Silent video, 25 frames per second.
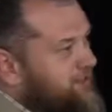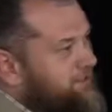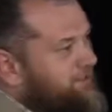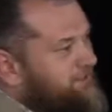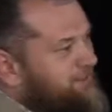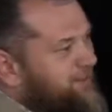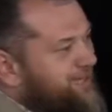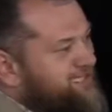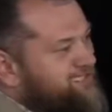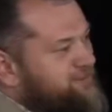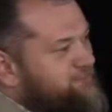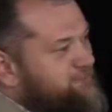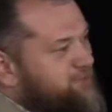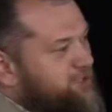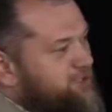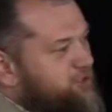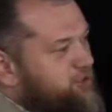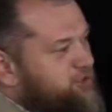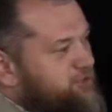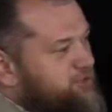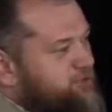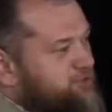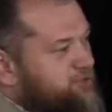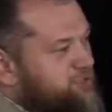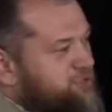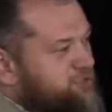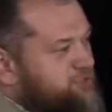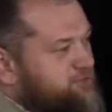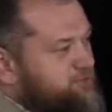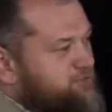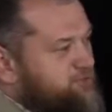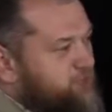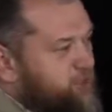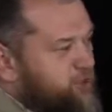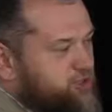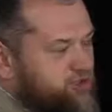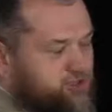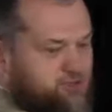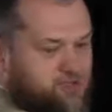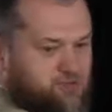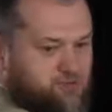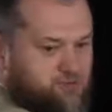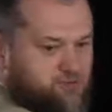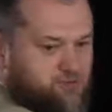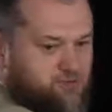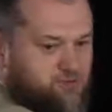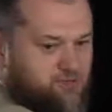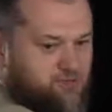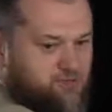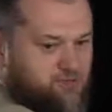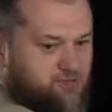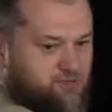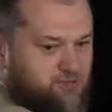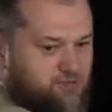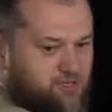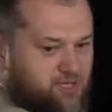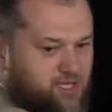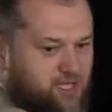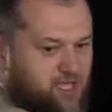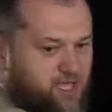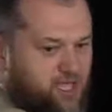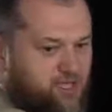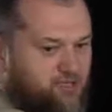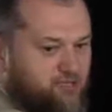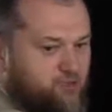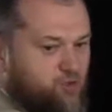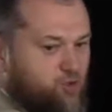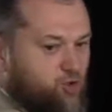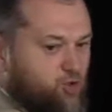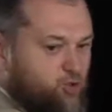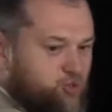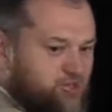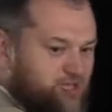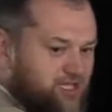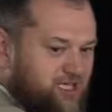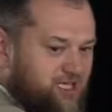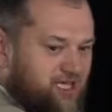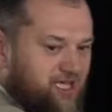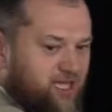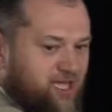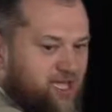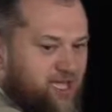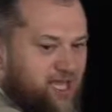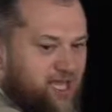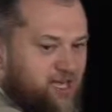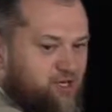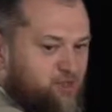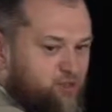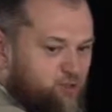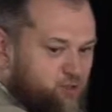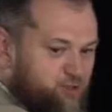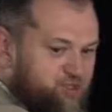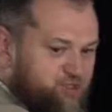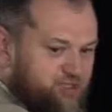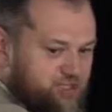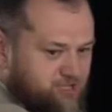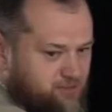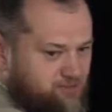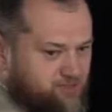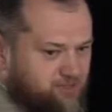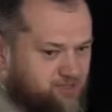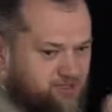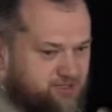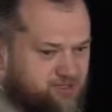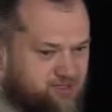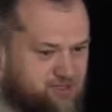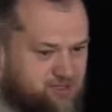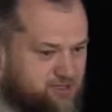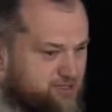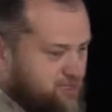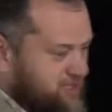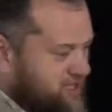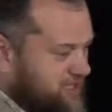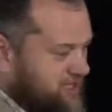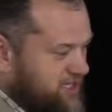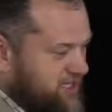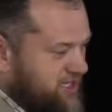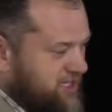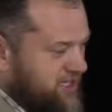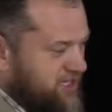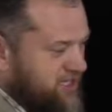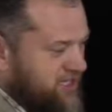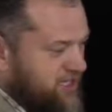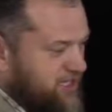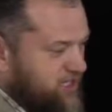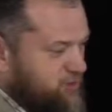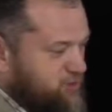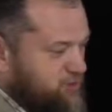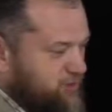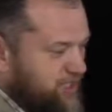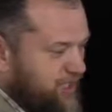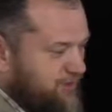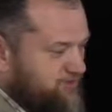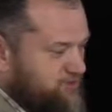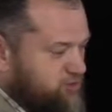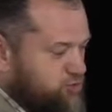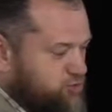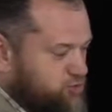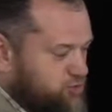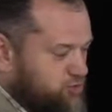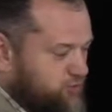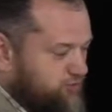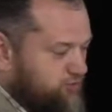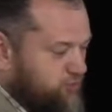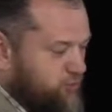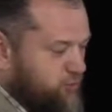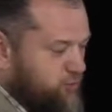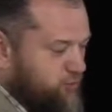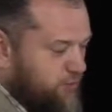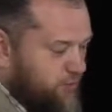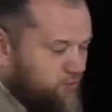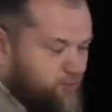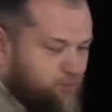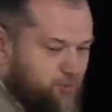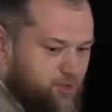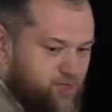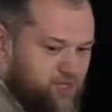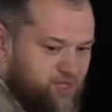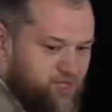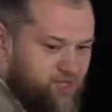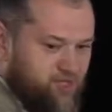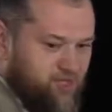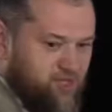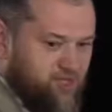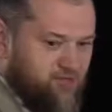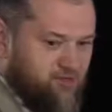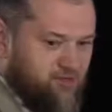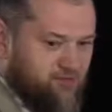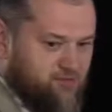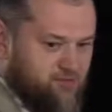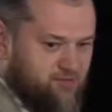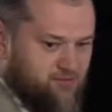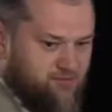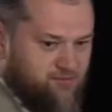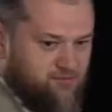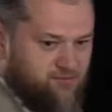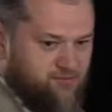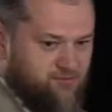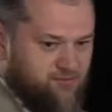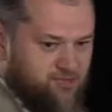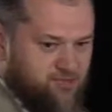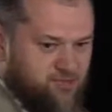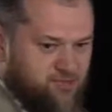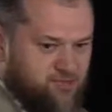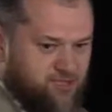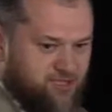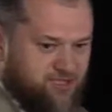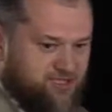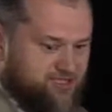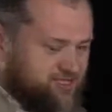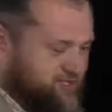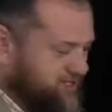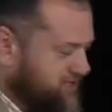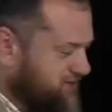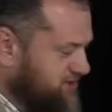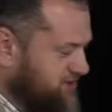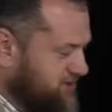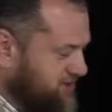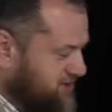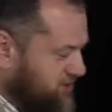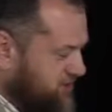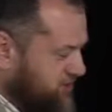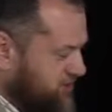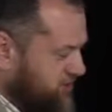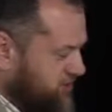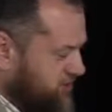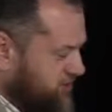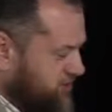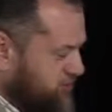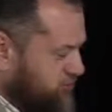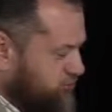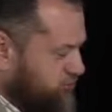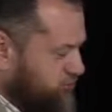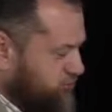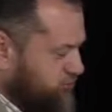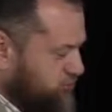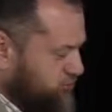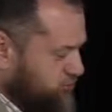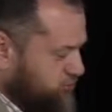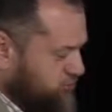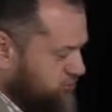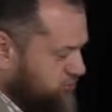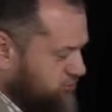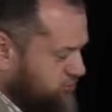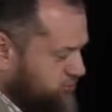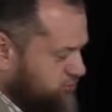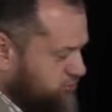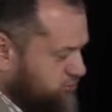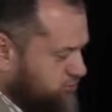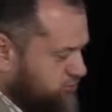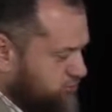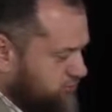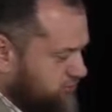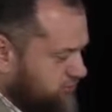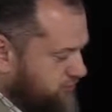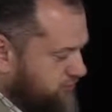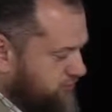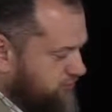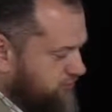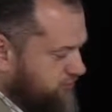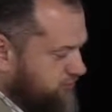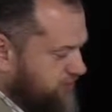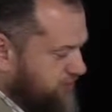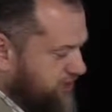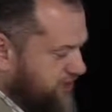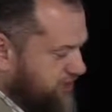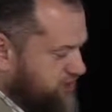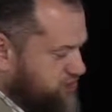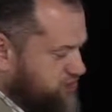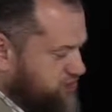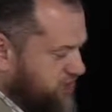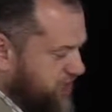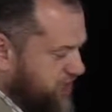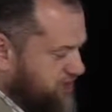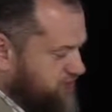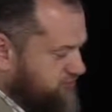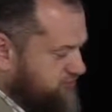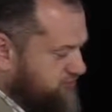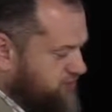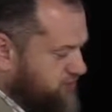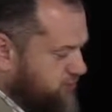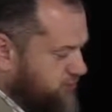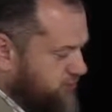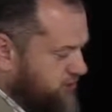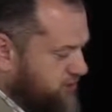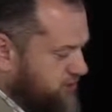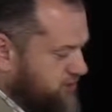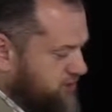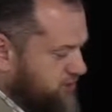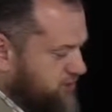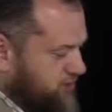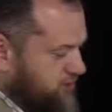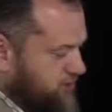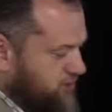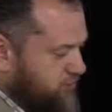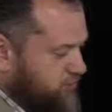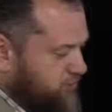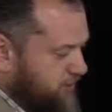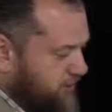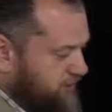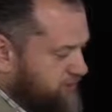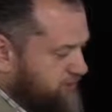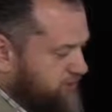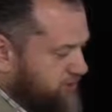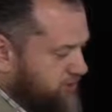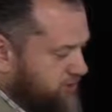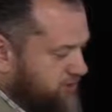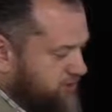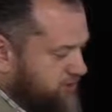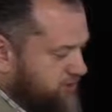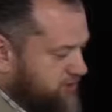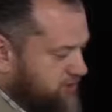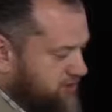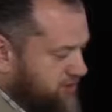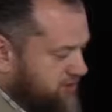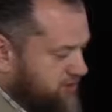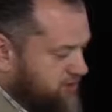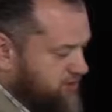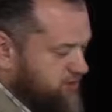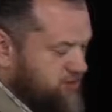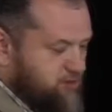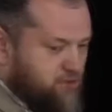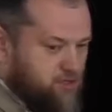must be on the spot and no delay and no surplus. Here we have 2 for 1.3. You understand? Two exchange for 1.3.